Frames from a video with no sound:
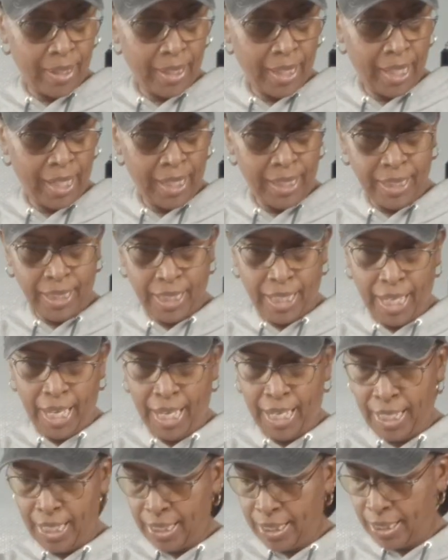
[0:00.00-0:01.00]
candy
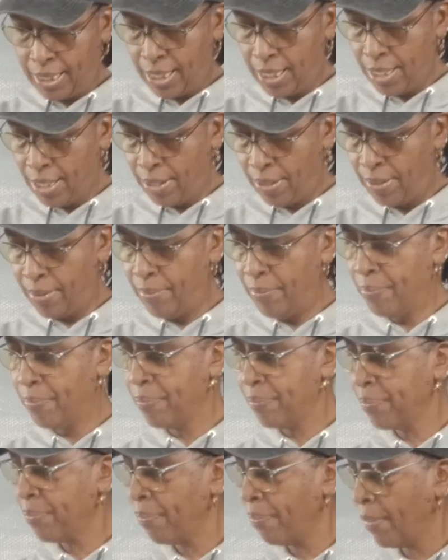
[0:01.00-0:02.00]
canes here.
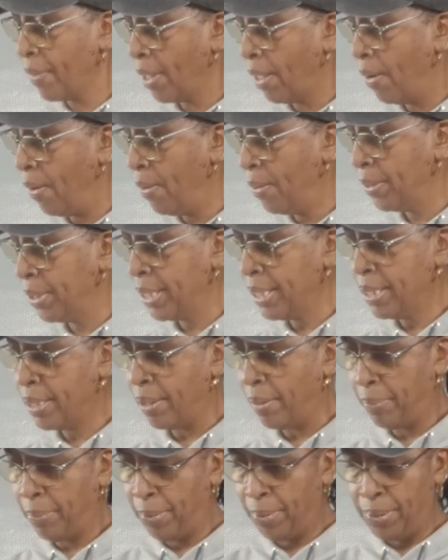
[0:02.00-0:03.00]
Oh, these
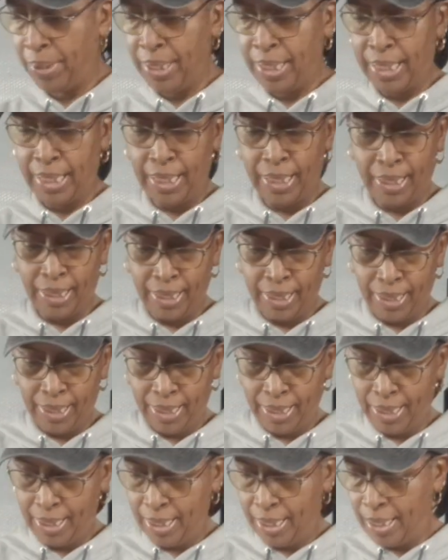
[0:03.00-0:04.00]
are pretty.
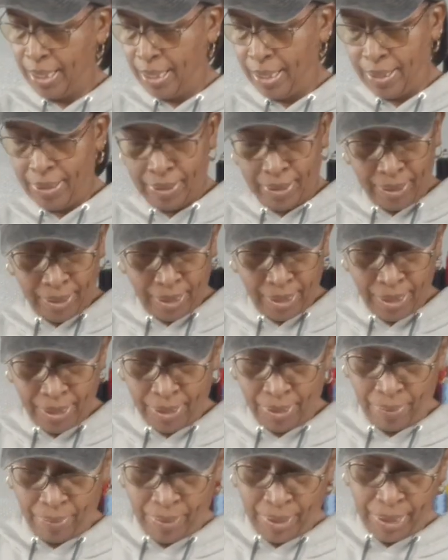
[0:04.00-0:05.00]
These
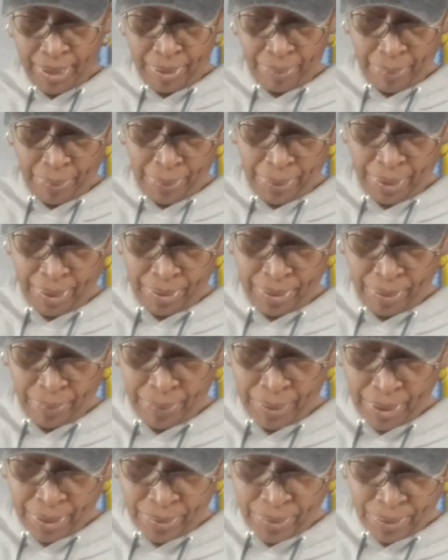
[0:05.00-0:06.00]
are really pretty. So
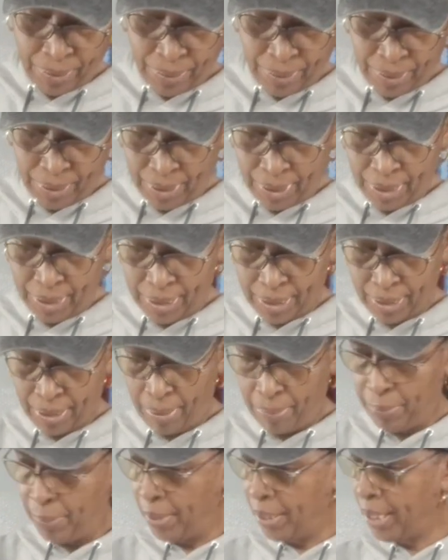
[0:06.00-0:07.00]
we can do
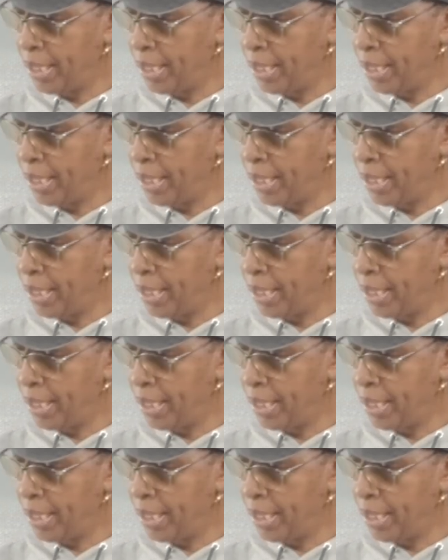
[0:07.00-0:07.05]
some with